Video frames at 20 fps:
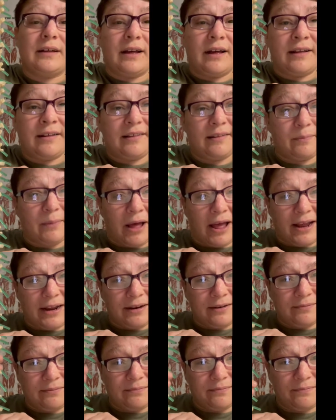a
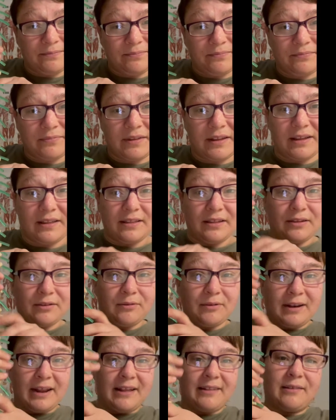spine. This
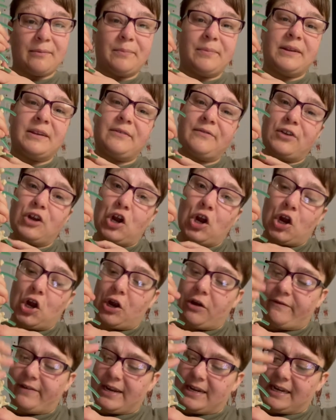one has a bit of a
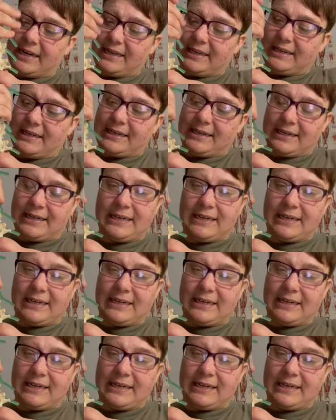curve in it.